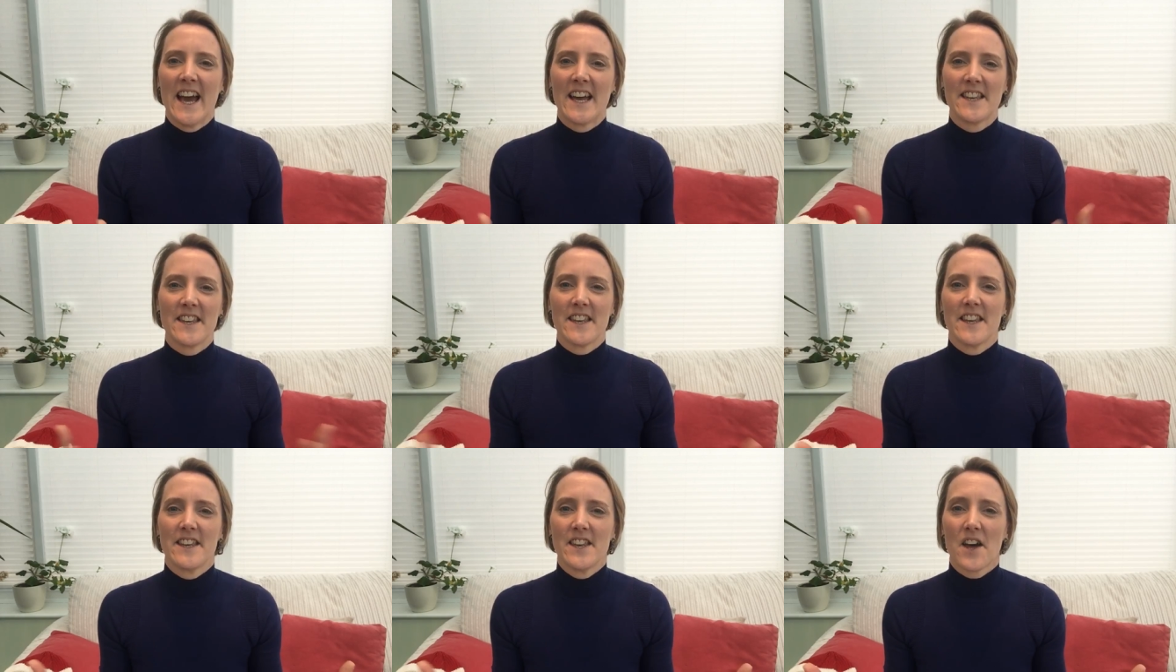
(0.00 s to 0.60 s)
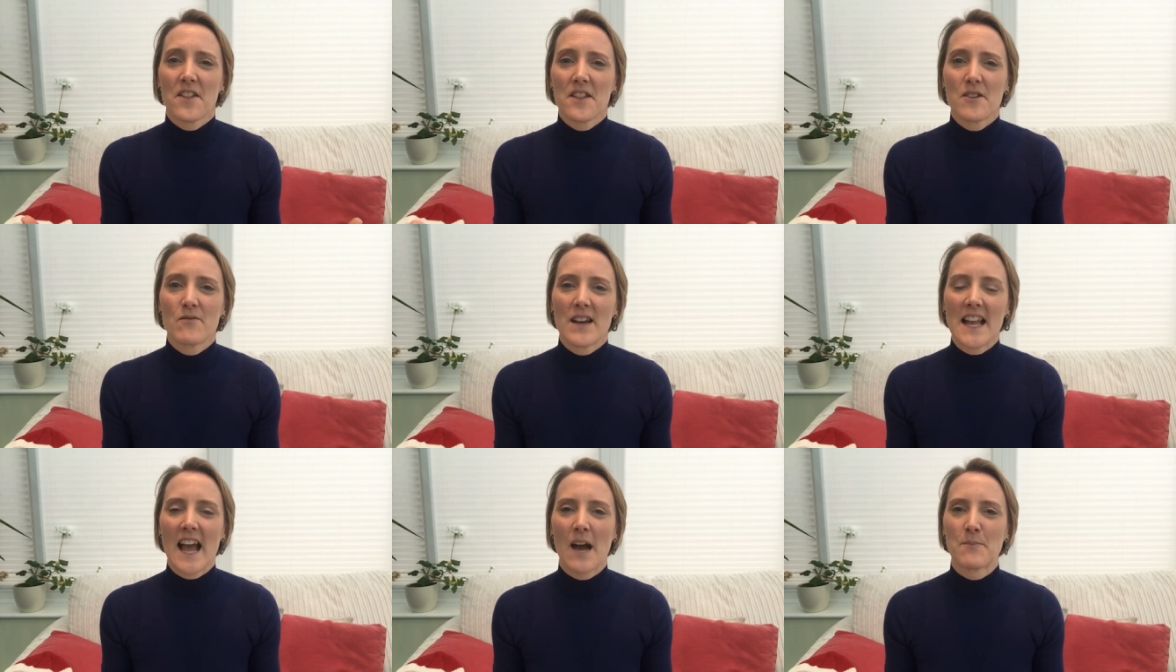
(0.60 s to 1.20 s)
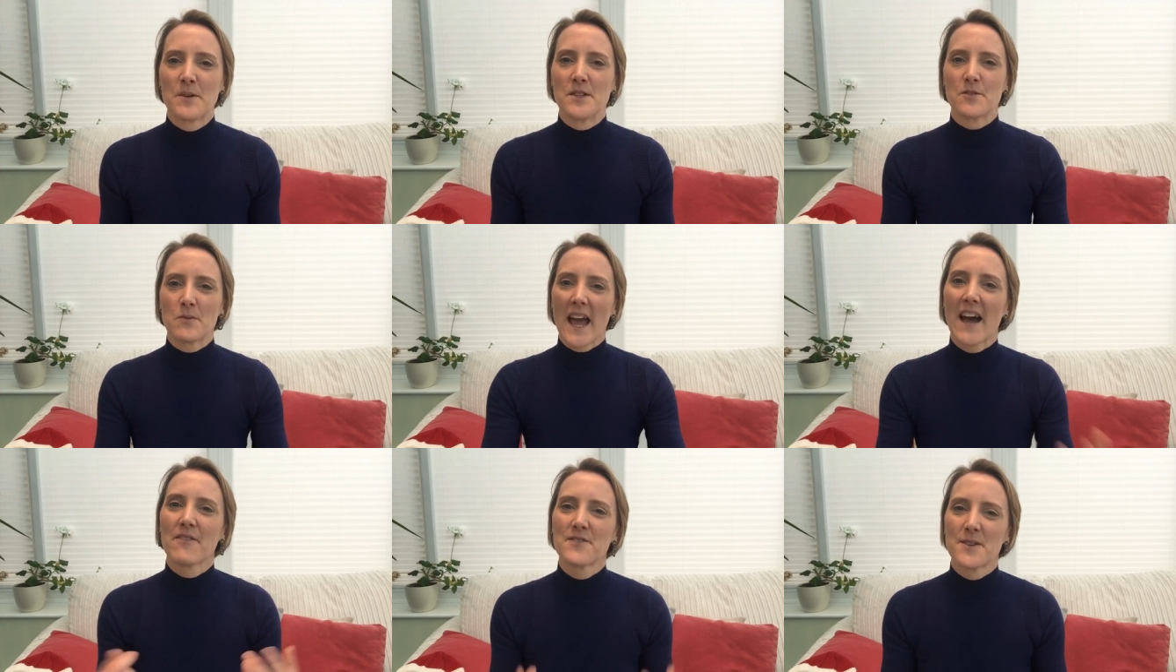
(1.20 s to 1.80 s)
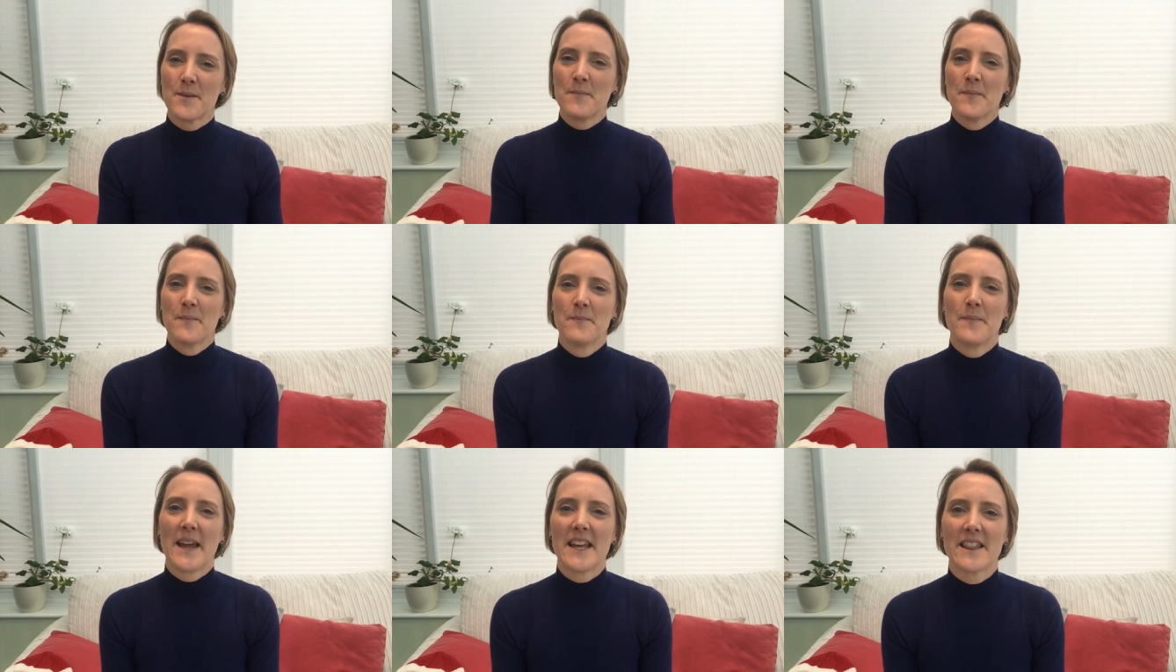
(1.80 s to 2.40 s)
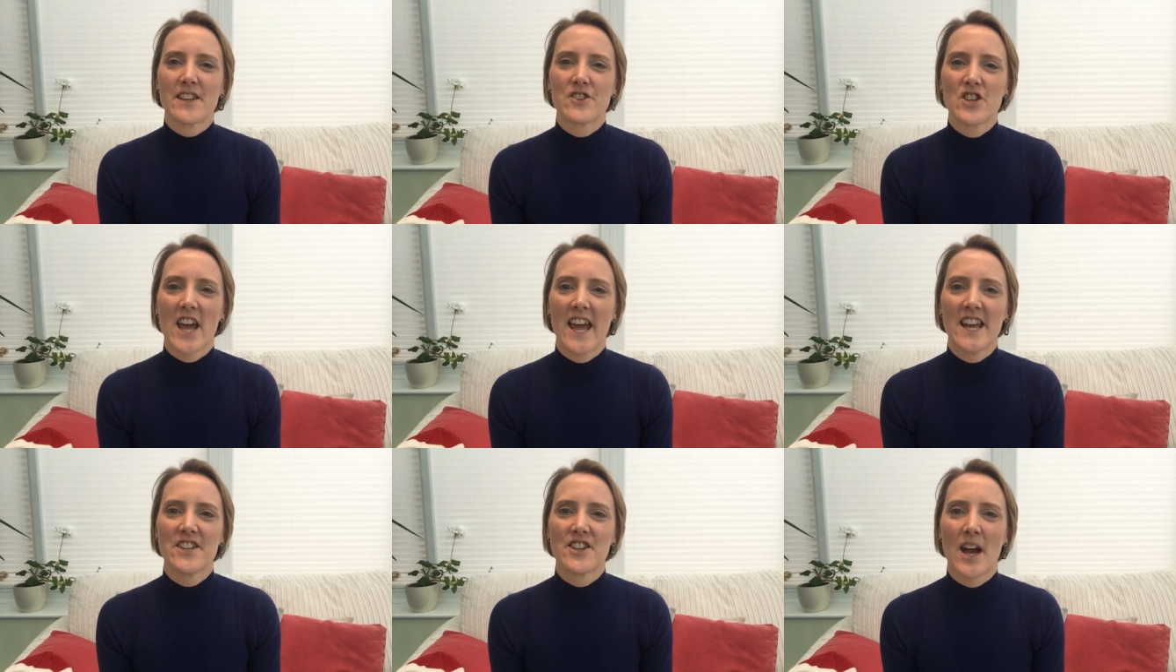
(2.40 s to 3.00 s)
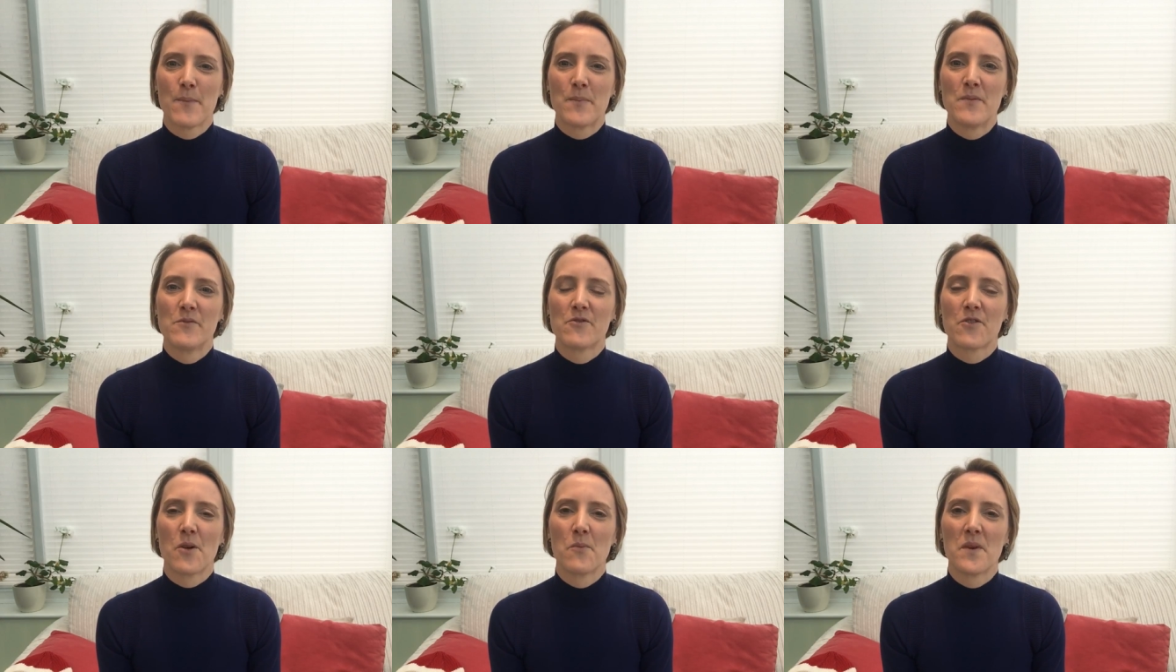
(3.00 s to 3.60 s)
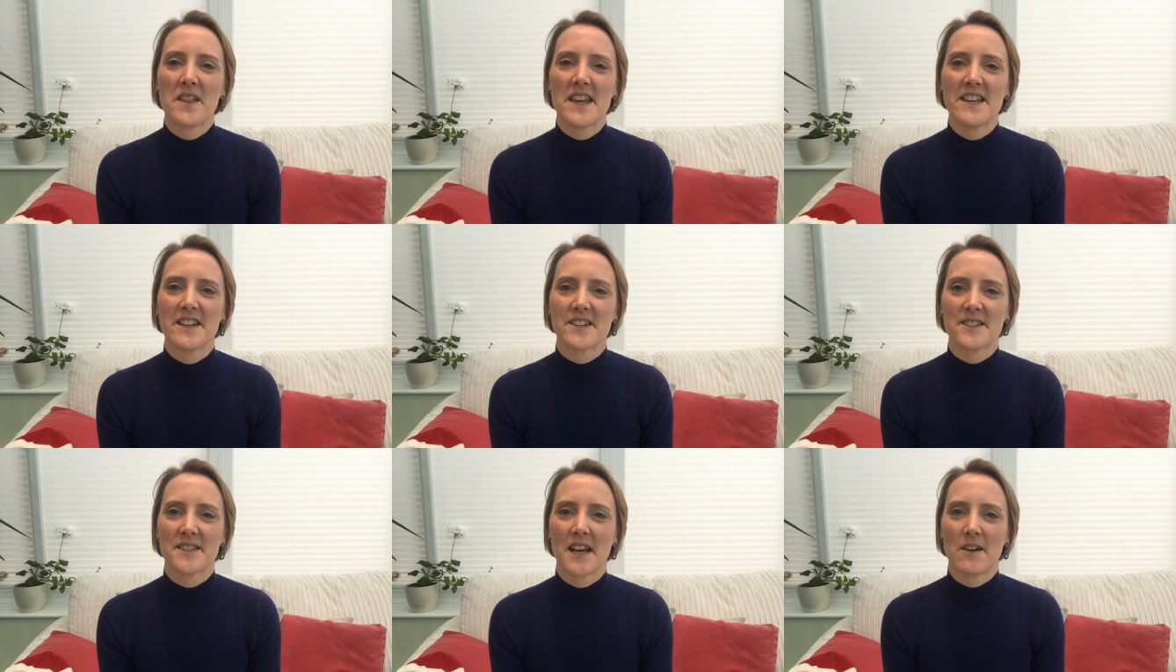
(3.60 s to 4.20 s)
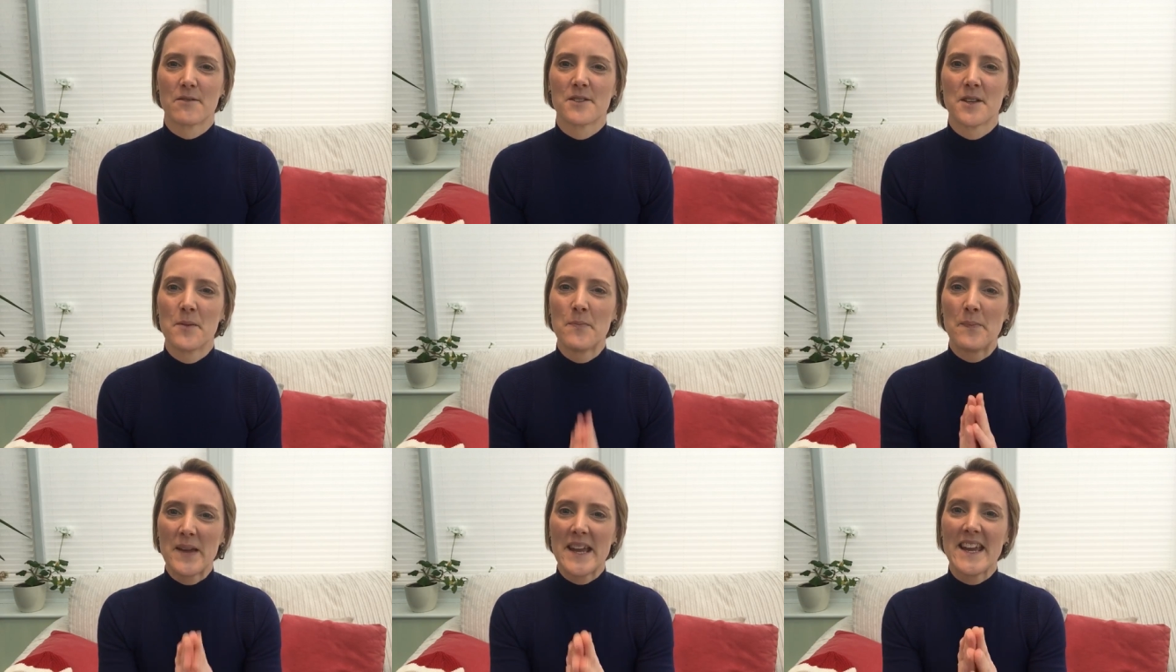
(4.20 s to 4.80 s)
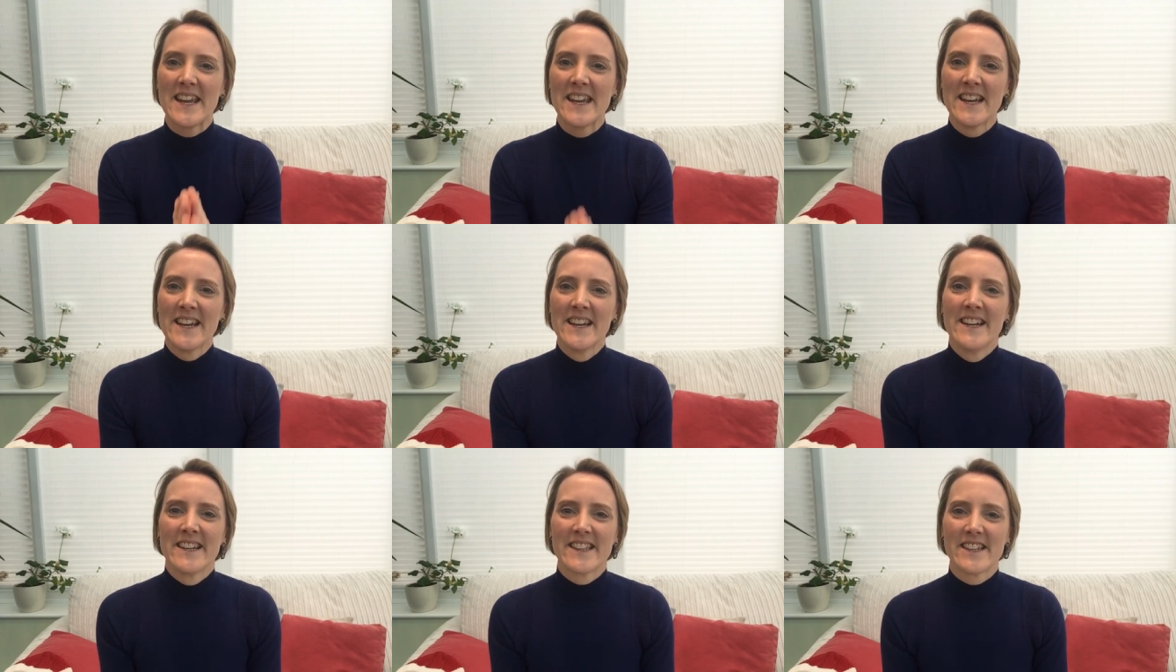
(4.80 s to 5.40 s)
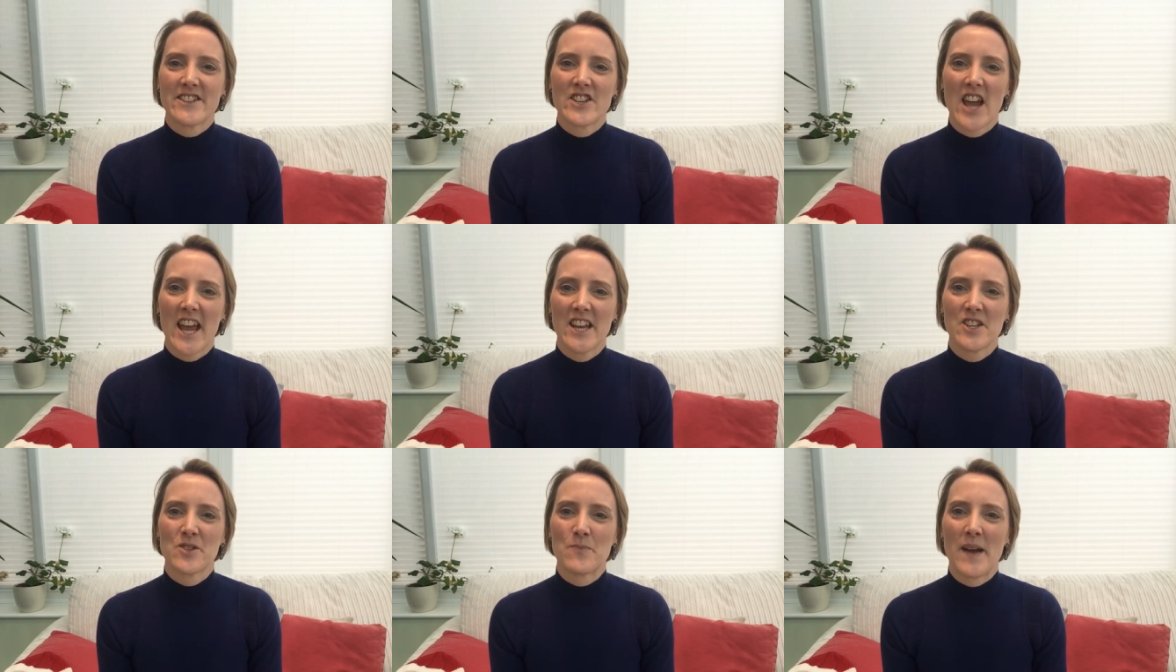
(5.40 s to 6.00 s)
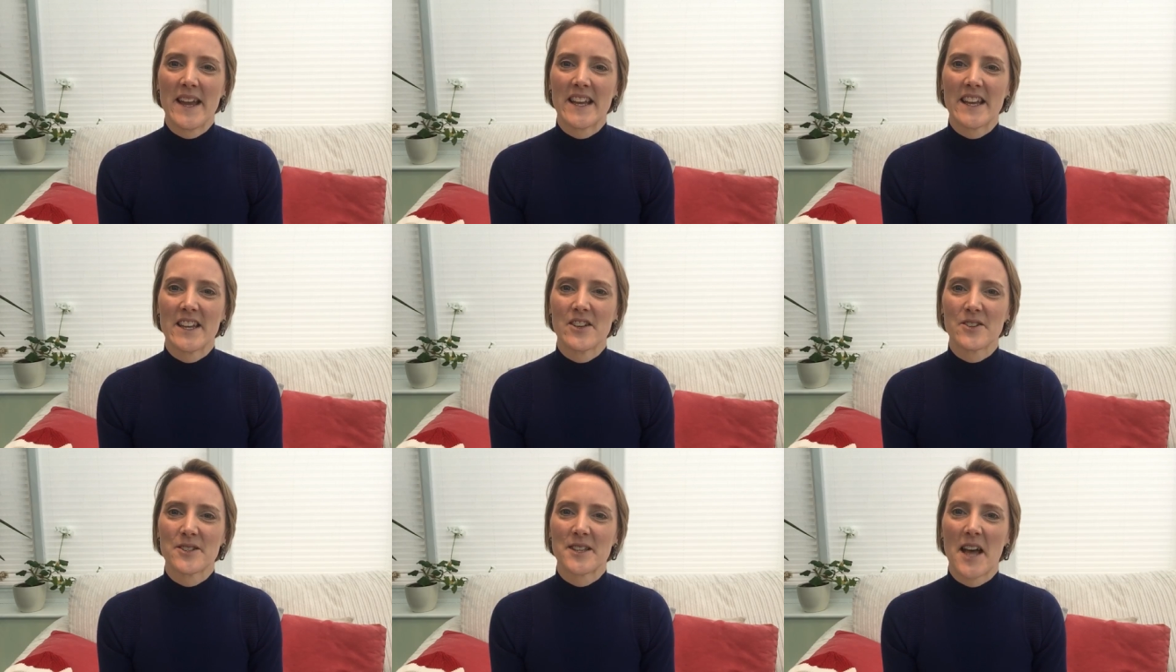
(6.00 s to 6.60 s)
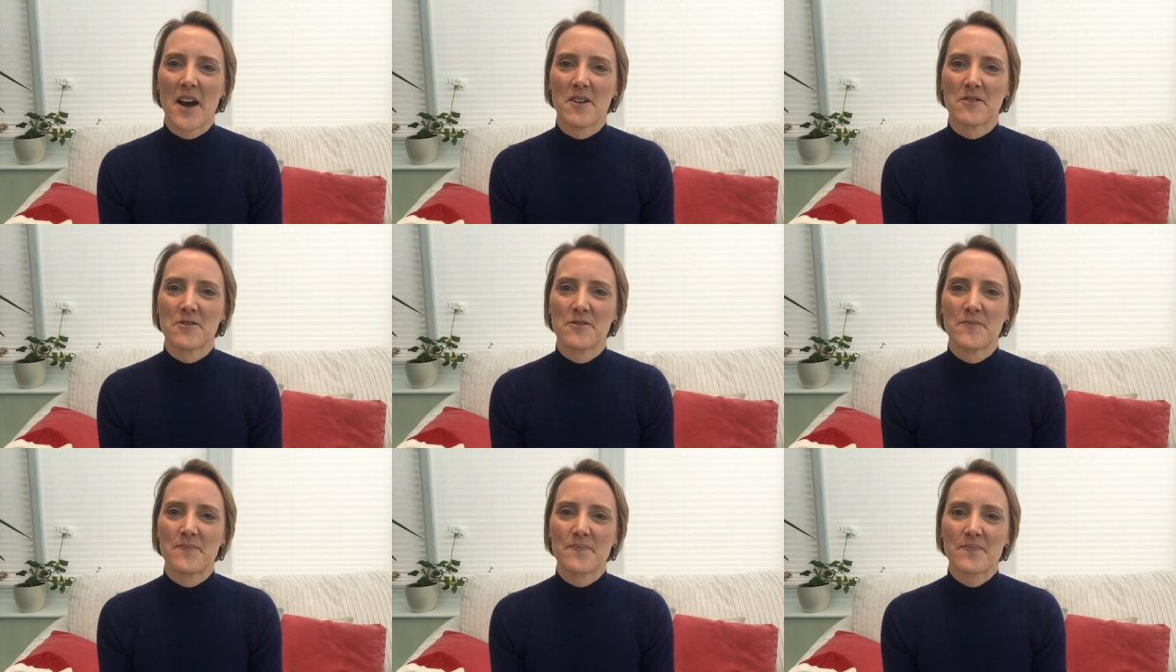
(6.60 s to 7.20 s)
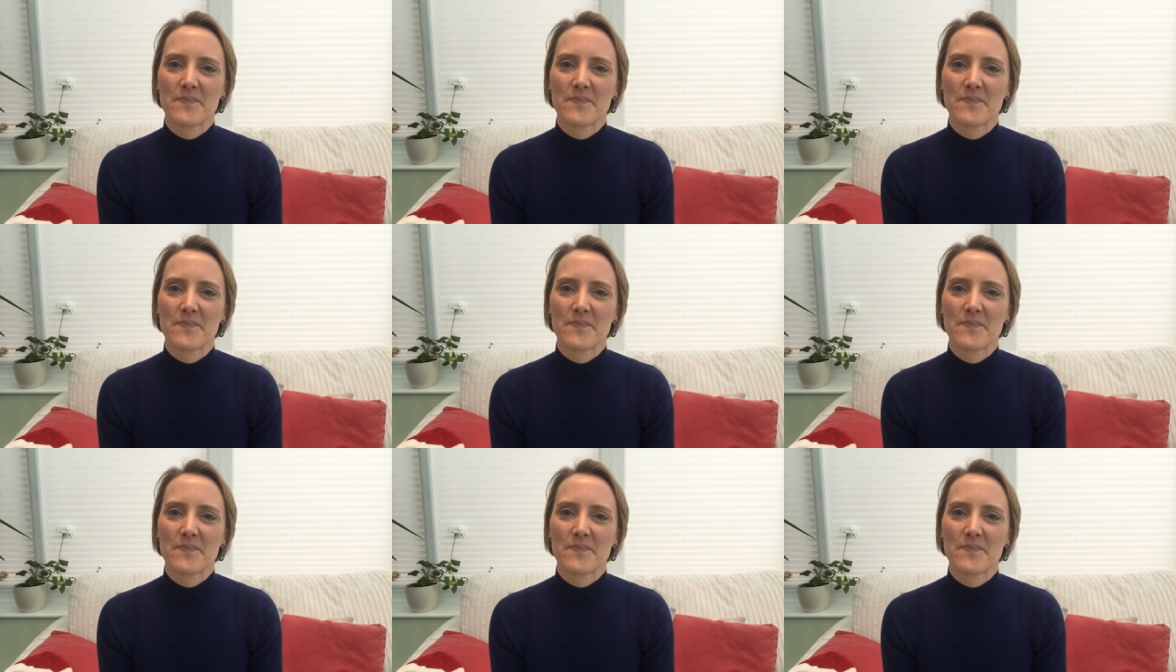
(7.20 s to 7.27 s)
and nothing really happens. We have to make the change happen from within ourselves. So be the change maker yourself.